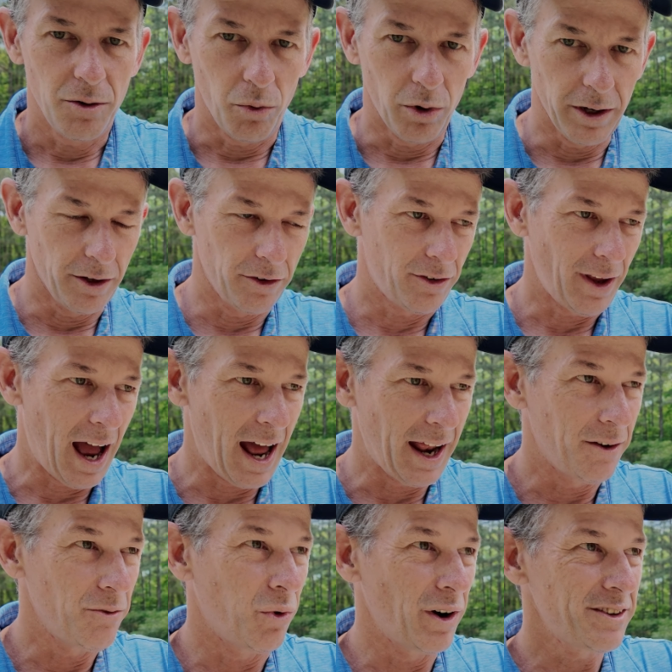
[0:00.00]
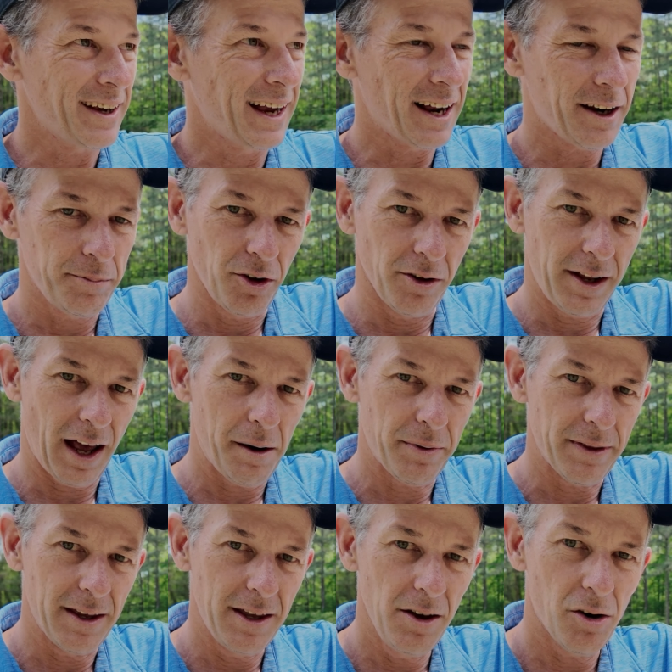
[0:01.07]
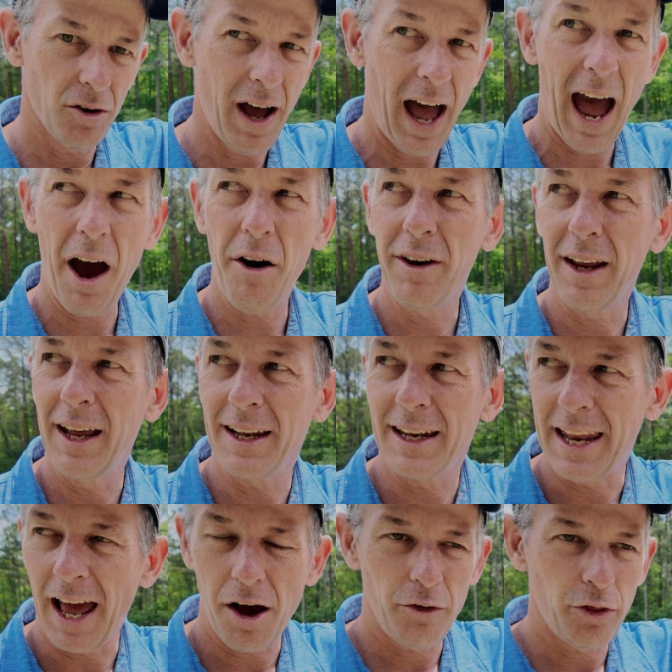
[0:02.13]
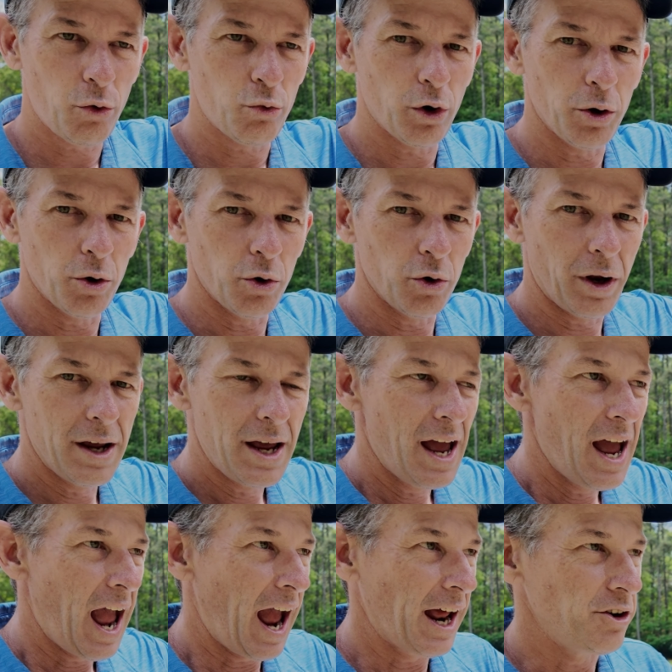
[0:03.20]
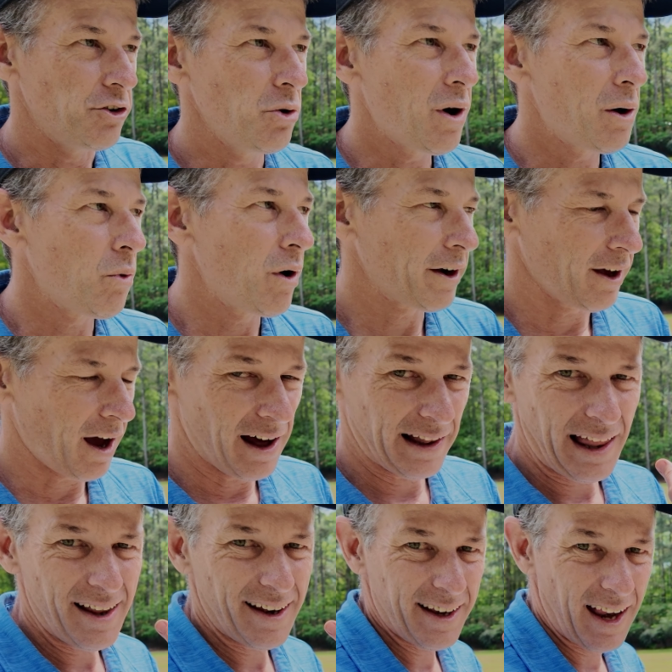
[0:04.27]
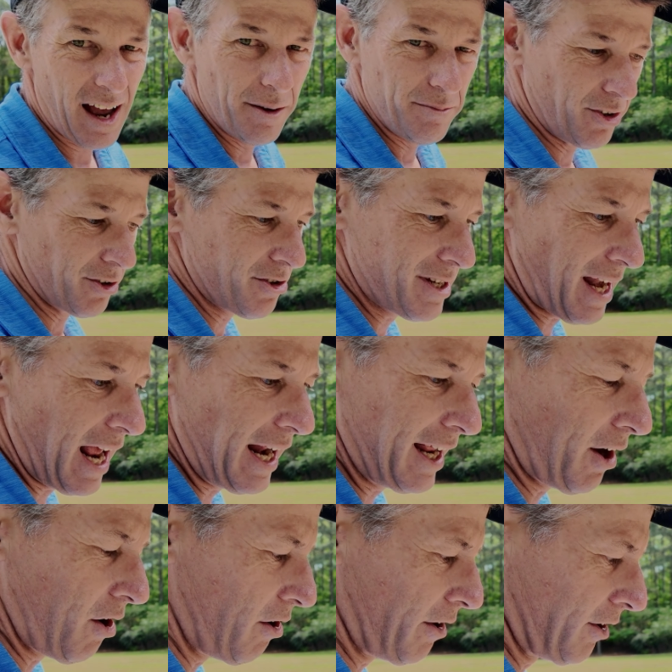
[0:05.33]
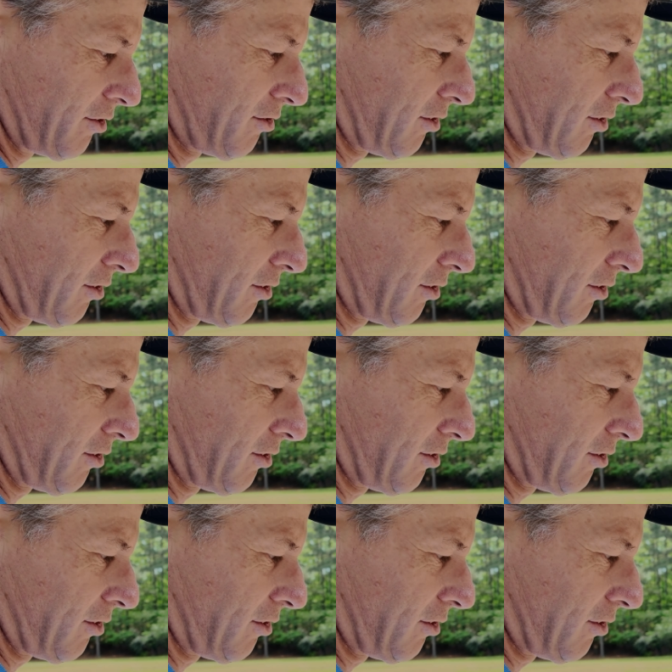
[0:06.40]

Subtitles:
Was once I got up to the top of the hill, how to get down the road, and do I wanna, a lot of times you're standing on a